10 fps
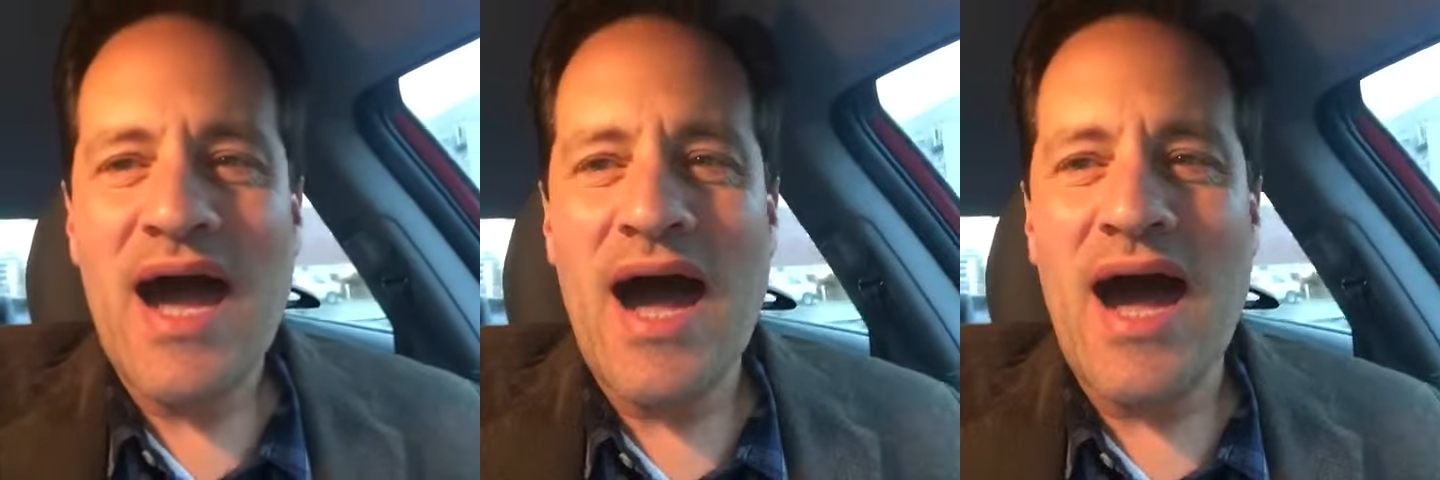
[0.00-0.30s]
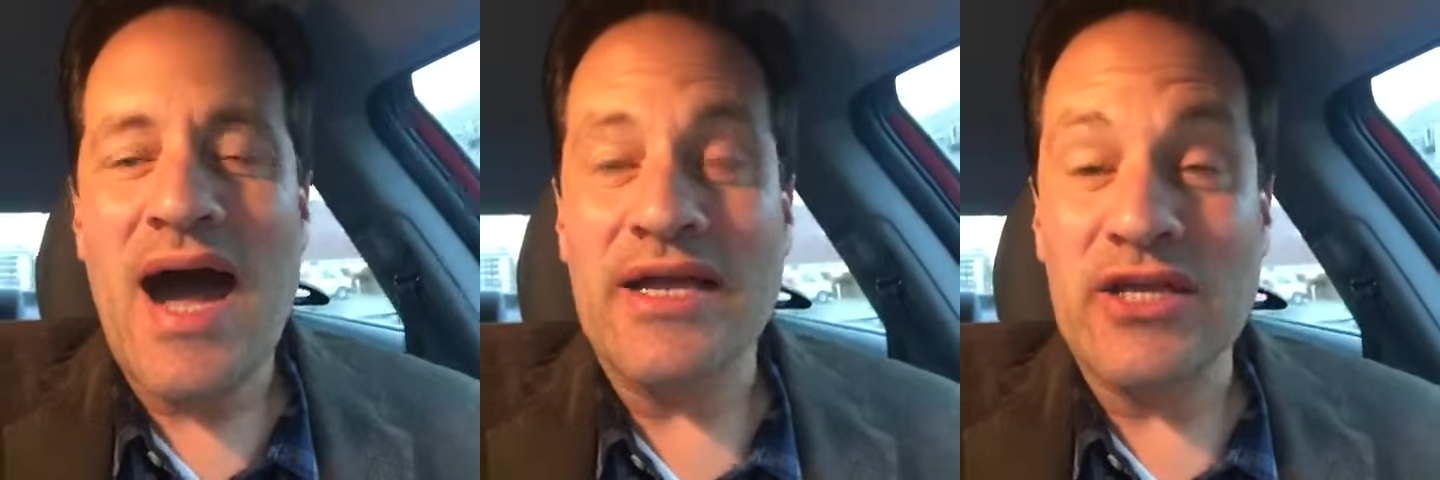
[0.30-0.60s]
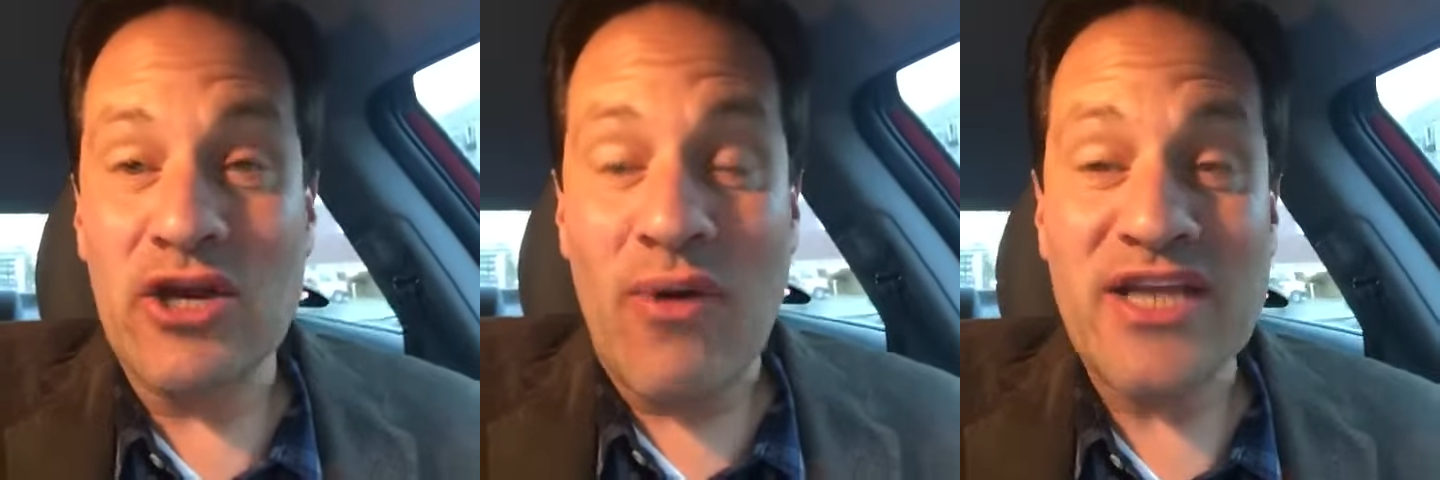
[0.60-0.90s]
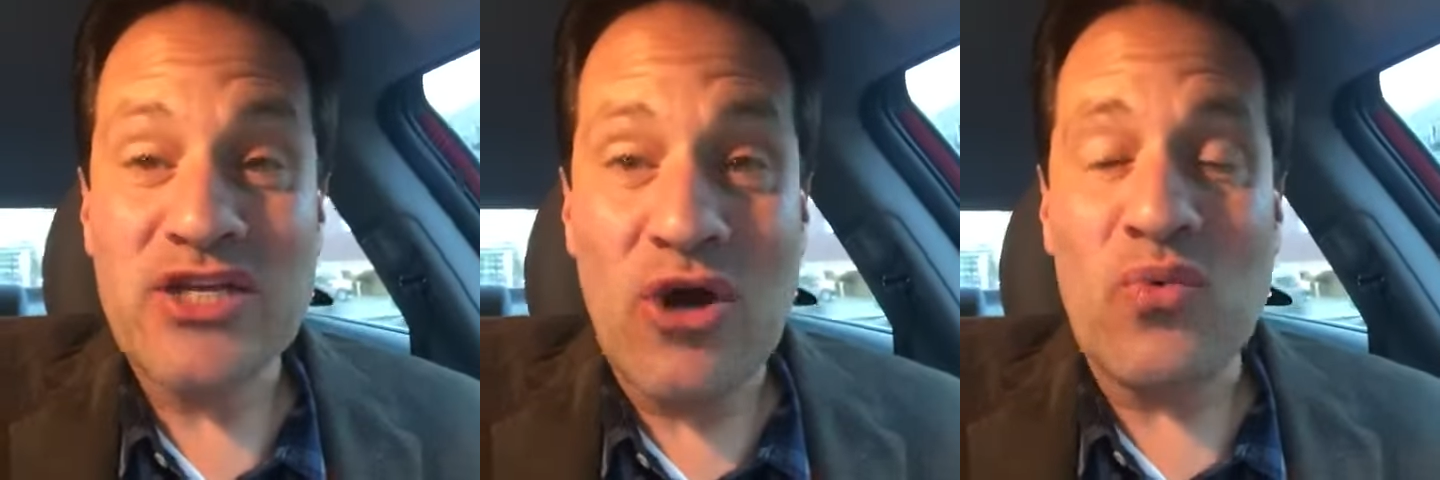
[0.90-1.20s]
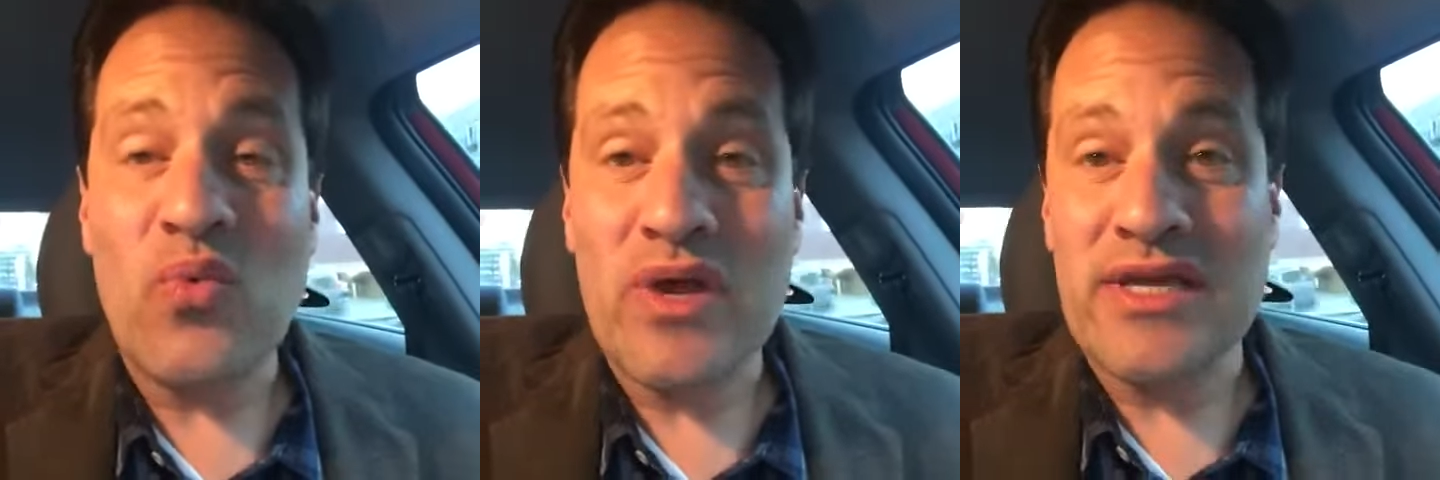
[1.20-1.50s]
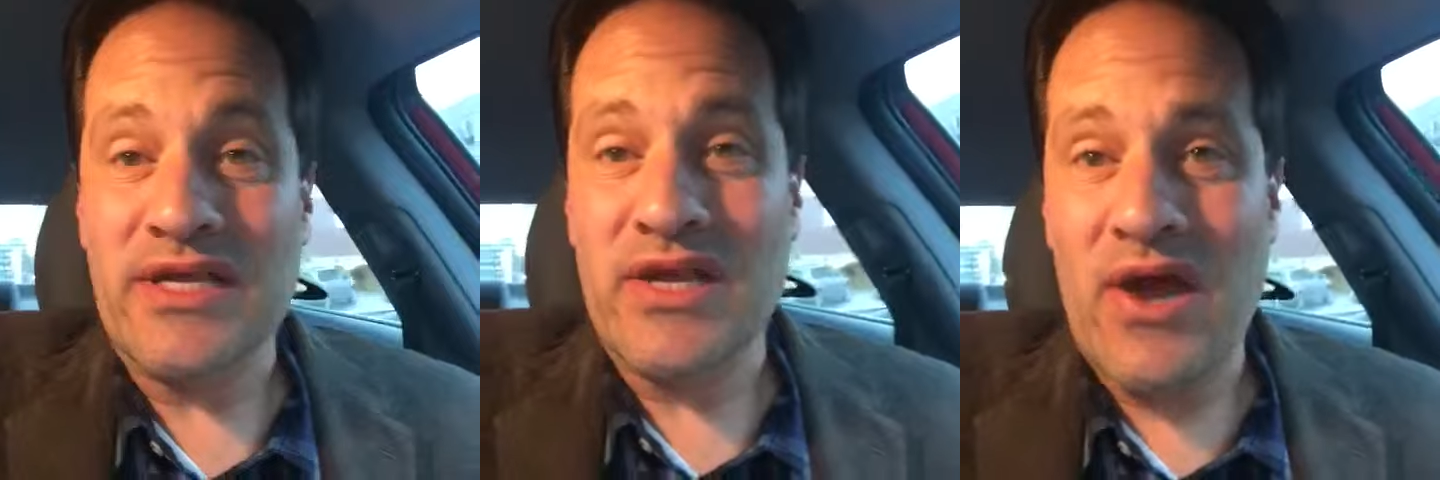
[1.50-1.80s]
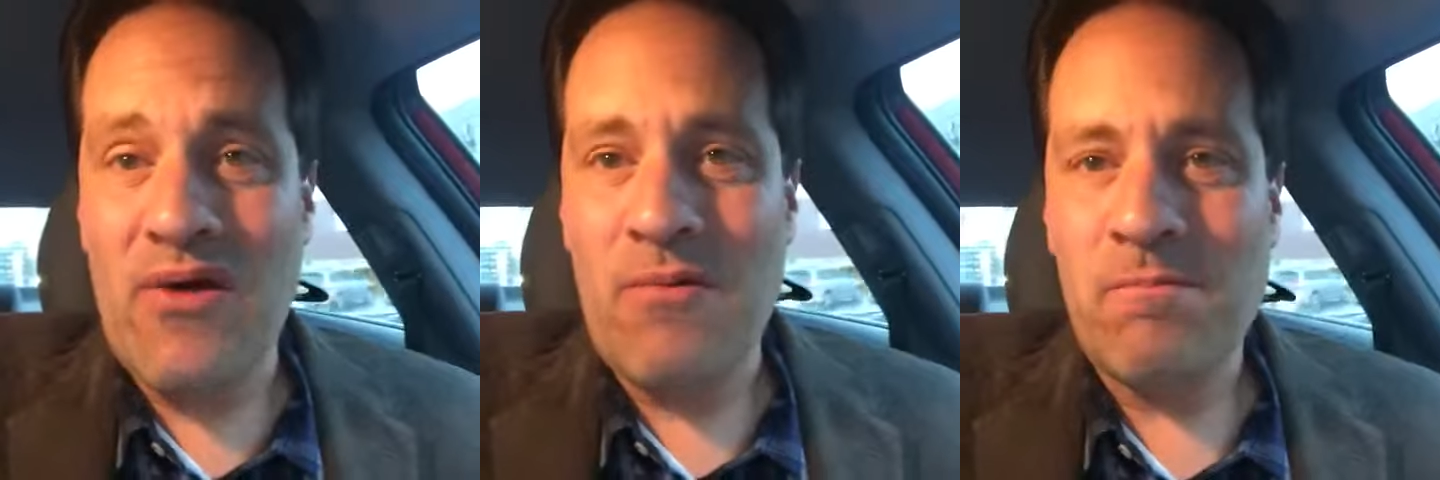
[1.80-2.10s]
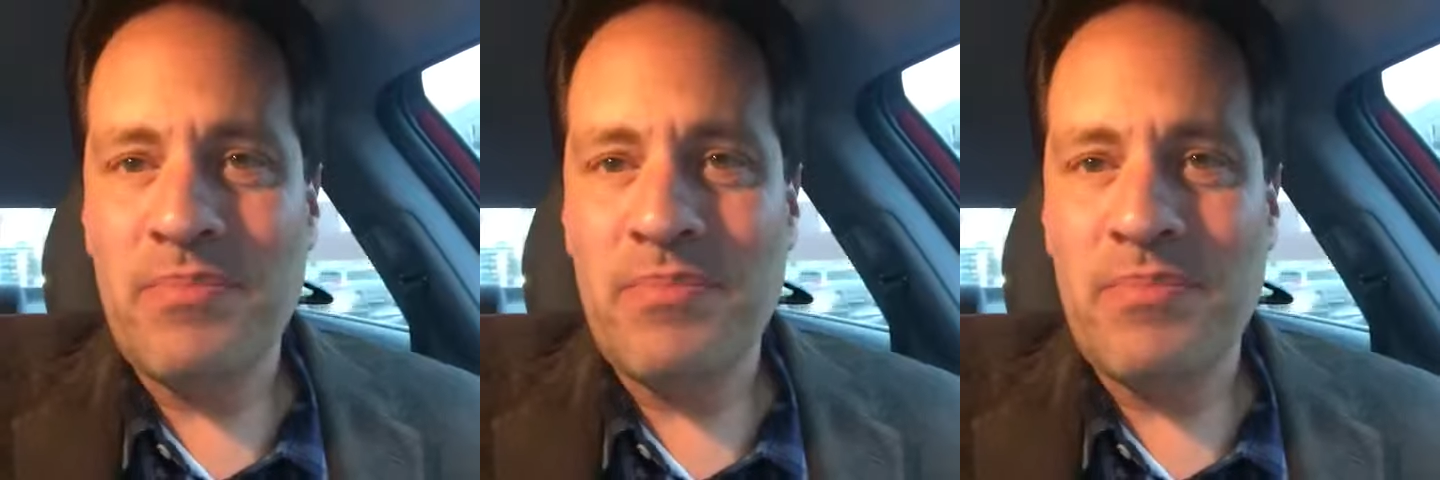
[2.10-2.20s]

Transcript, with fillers: uh, you know, I don't really know.